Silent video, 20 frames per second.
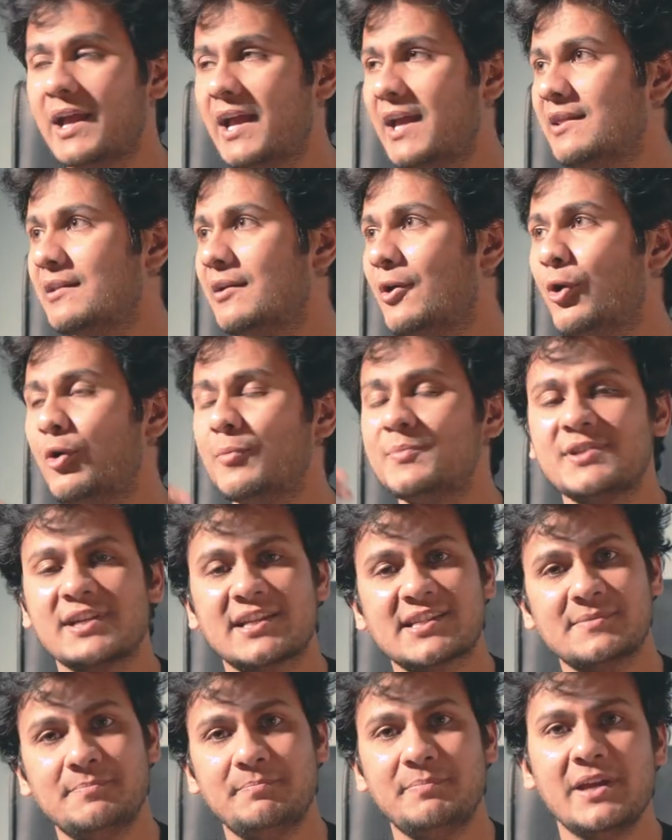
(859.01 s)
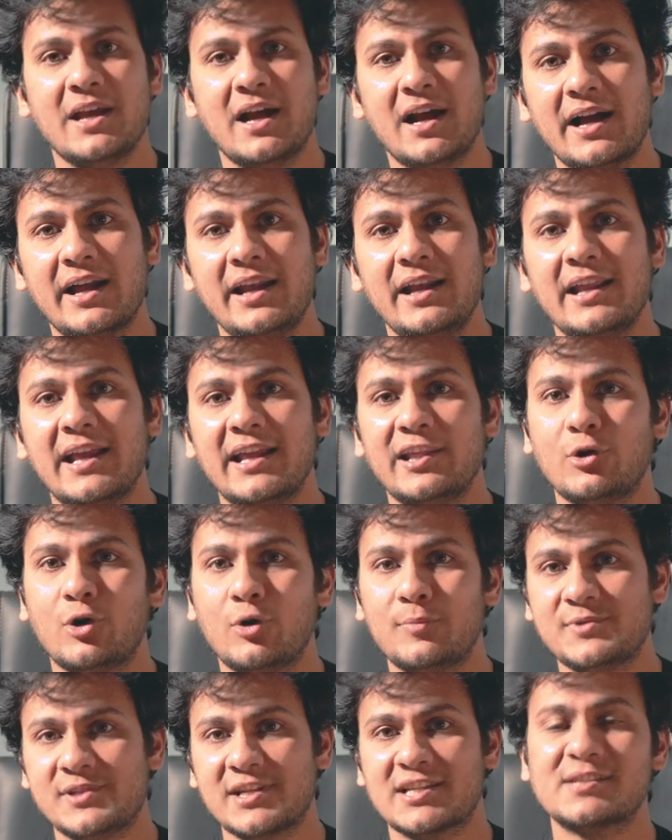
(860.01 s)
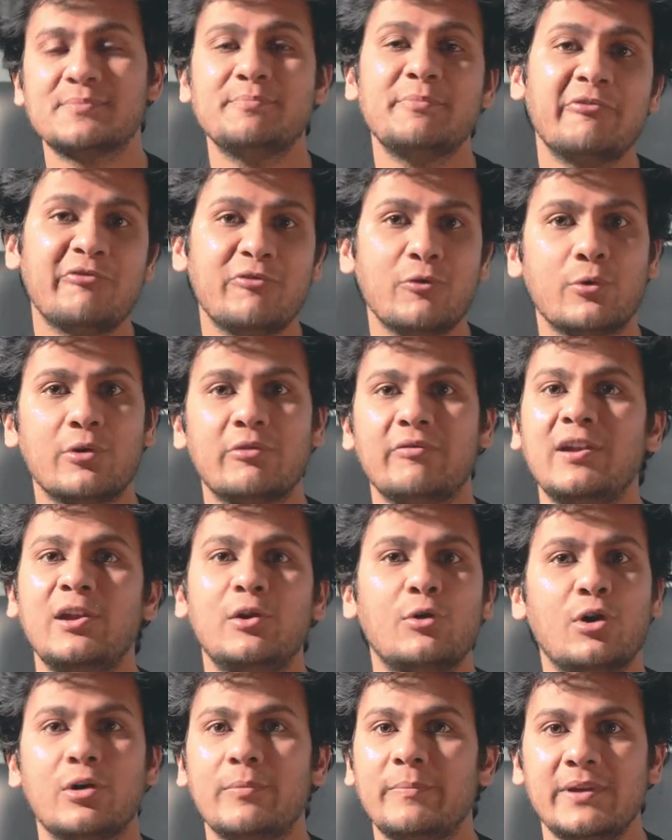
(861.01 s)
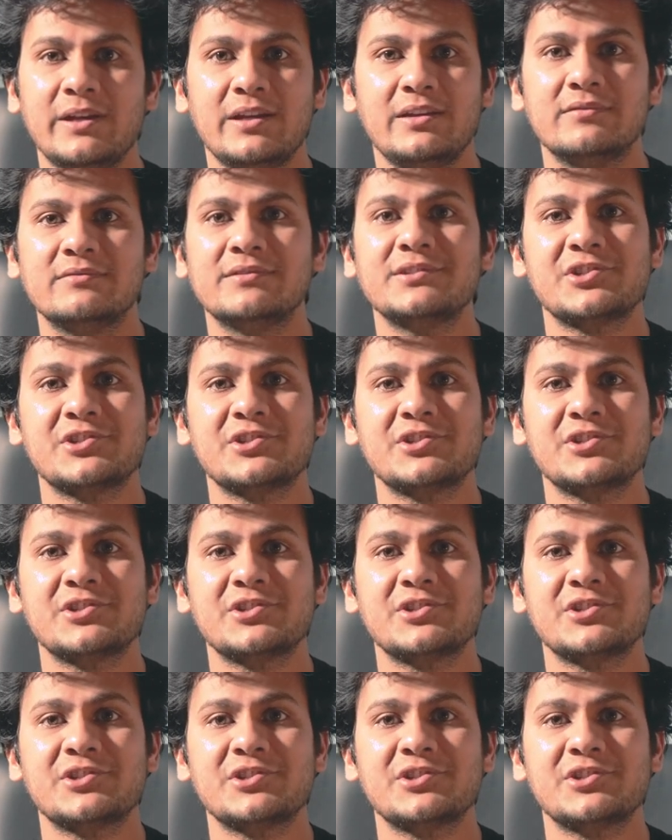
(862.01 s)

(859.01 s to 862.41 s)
and the objects behind and the objects before will not be